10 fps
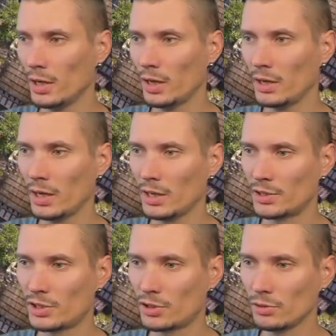and
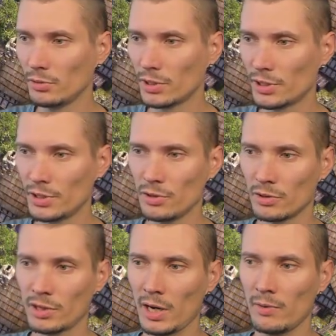as soon as
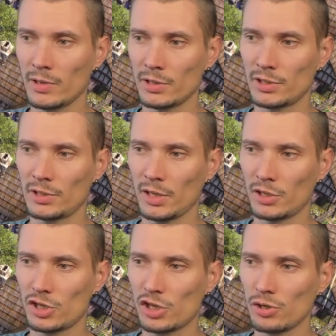your towers start
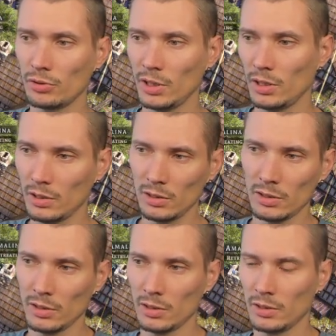shooting,
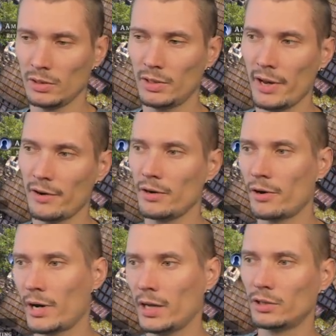they
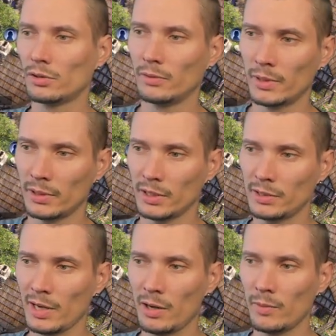run toward the
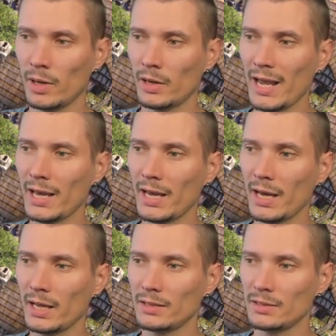tower
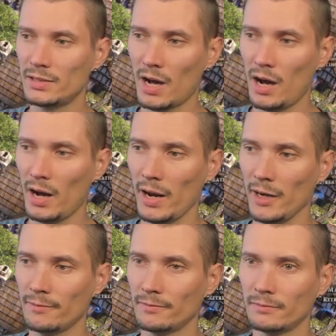and
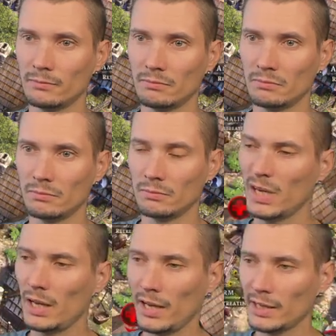die.
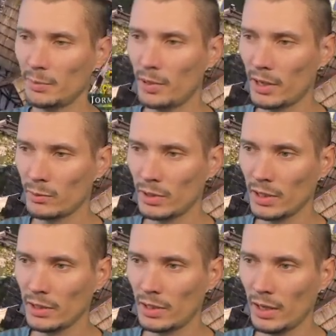I like the part when
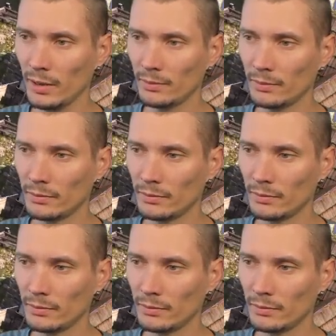they die.